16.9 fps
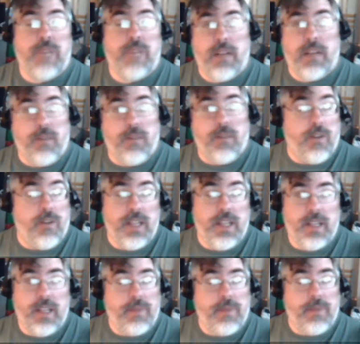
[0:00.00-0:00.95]
I don't know
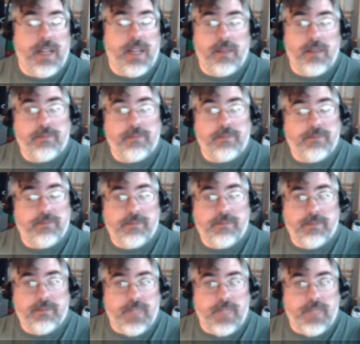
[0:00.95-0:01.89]
anything about it.
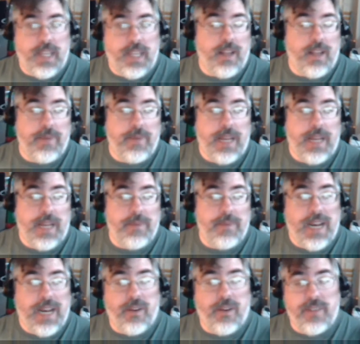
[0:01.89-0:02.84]
Again, I'm
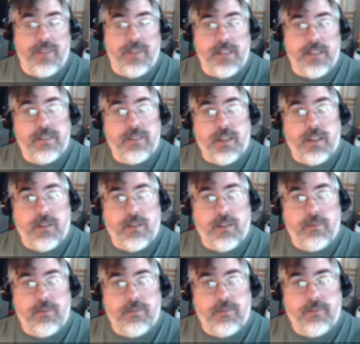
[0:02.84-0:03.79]
out of it, so